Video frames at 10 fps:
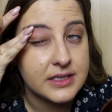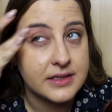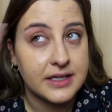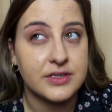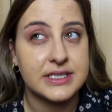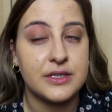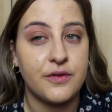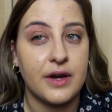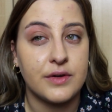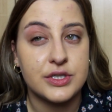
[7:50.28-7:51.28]
they're still
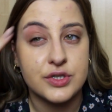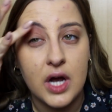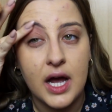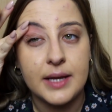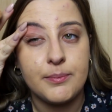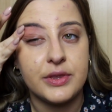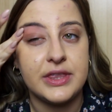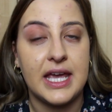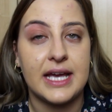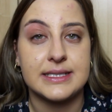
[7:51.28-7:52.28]
very dry, but
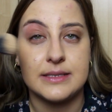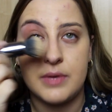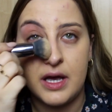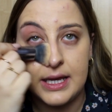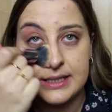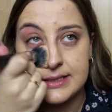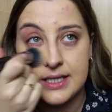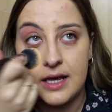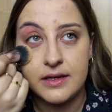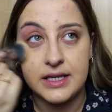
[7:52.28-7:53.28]
the eczema
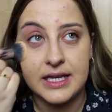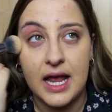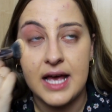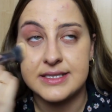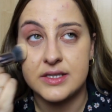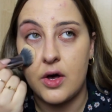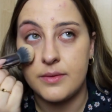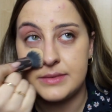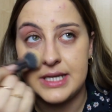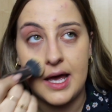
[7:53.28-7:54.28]
it has
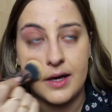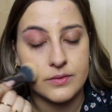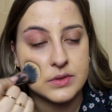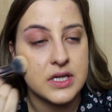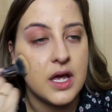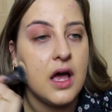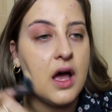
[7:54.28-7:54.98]
calmed down.